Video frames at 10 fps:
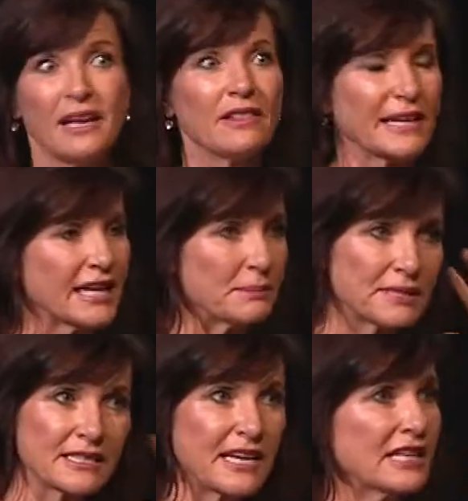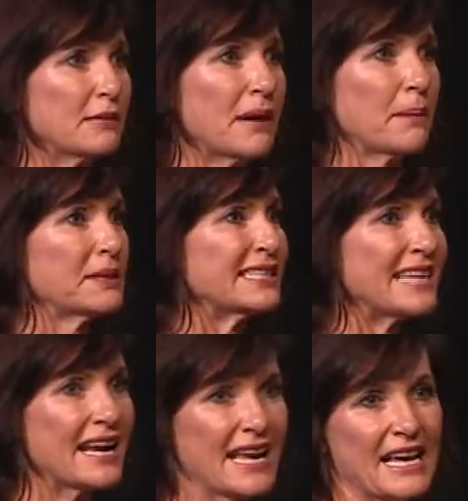that keeps sending them up a
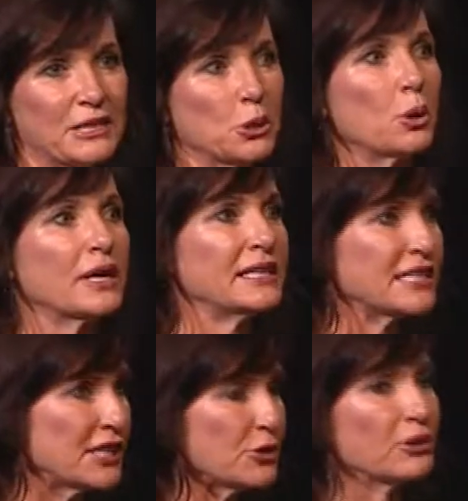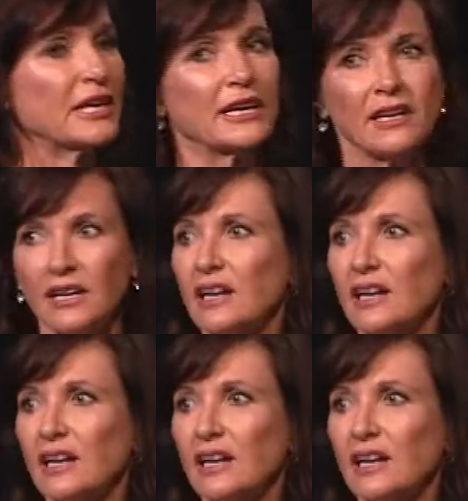dead end or continually